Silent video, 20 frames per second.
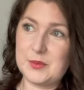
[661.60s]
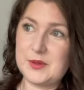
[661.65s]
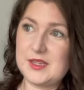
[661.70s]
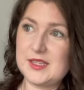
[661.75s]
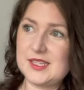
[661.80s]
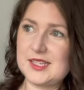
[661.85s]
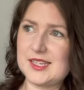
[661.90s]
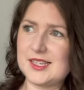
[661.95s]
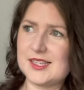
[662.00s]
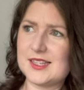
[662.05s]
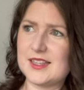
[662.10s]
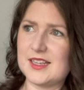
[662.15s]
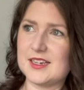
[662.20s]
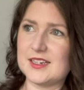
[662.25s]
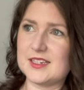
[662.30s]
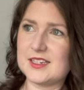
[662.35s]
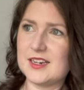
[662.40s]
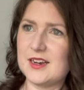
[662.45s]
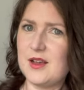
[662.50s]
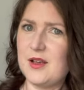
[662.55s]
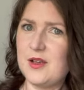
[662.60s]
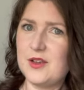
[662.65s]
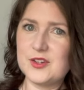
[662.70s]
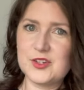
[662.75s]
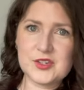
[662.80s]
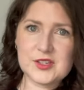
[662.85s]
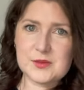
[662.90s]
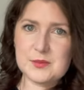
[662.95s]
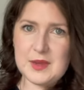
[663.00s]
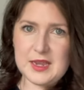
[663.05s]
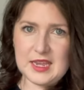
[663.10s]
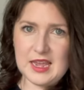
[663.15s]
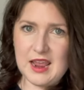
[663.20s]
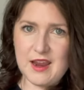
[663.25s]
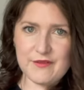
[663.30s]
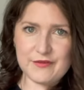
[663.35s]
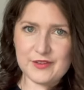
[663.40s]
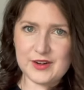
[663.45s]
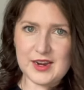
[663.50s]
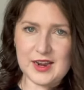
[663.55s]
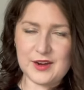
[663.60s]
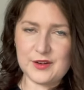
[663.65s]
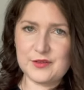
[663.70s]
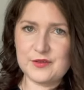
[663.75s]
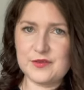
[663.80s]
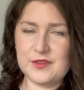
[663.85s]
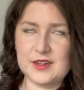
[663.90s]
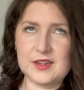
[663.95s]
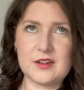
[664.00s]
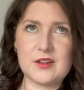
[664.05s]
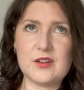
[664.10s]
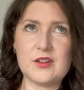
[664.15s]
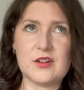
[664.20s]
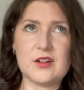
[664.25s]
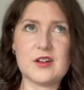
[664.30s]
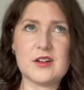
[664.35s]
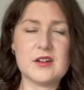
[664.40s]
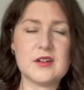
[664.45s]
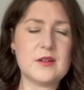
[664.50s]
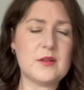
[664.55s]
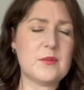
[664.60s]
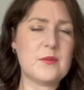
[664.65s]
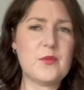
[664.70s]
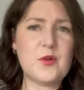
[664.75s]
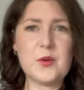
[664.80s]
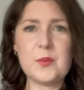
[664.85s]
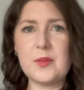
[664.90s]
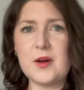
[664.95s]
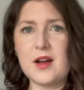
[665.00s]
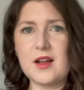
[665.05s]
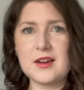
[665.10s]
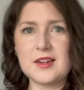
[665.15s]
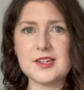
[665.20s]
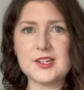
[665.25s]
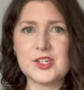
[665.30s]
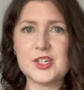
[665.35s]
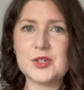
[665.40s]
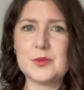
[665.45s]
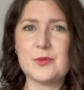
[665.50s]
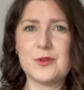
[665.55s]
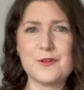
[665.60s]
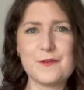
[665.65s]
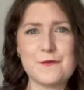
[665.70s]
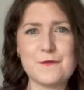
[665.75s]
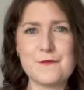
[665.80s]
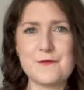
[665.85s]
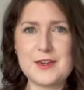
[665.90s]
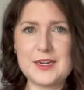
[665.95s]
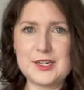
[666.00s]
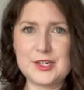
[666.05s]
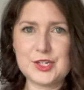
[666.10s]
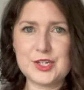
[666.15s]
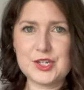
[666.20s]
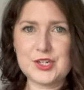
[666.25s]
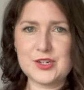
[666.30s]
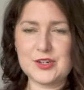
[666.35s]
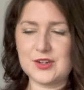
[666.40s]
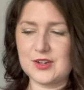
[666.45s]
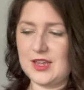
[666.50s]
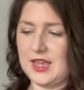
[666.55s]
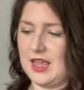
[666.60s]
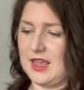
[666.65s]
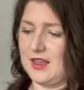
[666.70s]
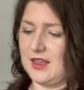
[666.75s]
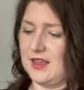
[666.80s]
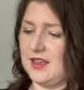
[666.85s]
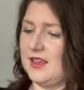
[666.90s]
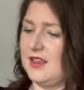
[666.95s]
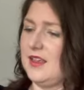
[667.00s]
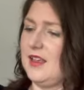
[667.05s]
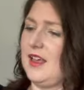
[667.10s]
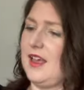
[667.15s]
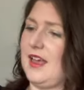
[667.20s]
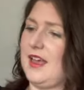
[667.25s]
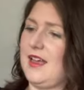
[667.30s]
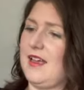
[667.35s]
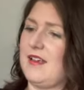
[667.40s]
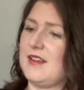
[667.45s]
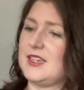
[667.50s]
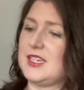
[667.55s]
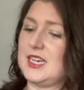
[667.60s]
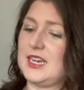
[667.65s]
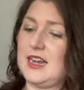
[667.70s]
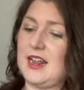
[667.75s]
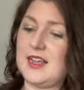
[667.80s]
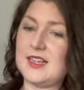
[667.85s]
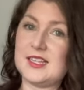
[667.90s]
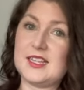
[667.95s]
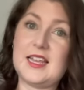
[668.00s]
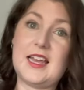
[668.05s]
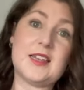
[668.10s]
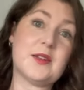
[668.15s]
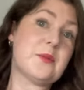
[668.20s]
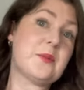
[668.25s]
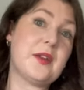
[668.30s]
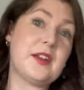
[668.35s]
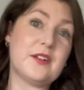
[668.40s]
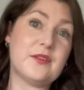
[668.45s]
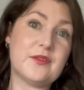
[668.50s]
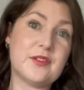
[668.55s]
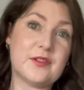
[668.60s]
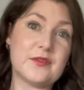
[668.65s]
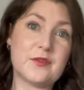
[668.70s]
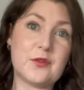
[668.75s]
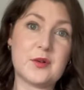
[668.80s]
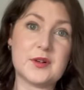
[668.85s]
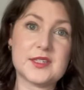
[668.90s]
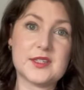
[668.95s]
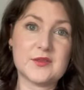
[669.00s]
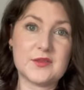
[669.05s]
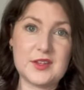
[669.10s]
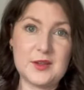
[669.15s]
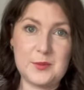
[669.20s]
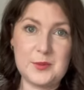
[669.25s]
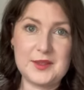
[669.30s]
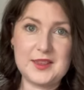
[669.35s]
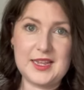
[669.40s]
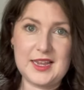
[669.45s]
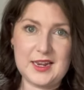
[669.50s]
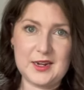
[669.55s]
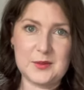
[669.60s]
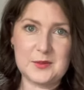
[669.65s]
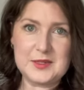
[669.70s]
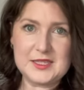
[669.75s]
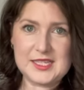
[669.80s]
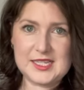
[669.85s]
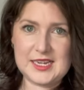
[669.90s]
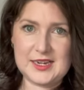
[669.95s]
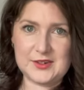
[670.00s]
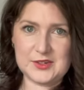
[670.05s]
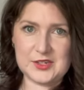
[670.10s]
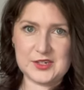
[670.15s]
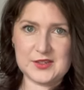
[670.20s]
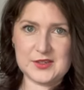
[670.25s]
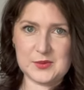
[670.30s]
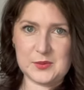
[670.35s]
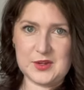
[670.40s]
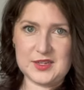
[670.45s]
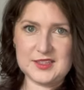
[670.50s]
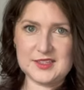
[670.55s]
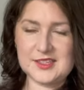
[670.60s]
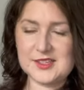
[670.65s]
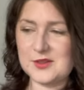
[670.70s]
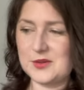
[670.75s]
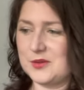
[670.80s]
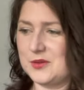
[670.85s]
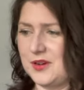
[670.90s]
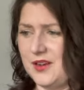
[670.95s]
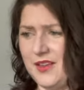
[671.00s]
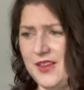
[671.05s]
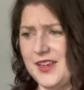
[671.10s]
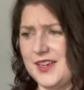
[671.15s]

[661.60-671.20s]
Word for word: pieces that just make every outfit look more polished, more finished looking, and it has the added benefit, of course, of keeping the elements out as well. So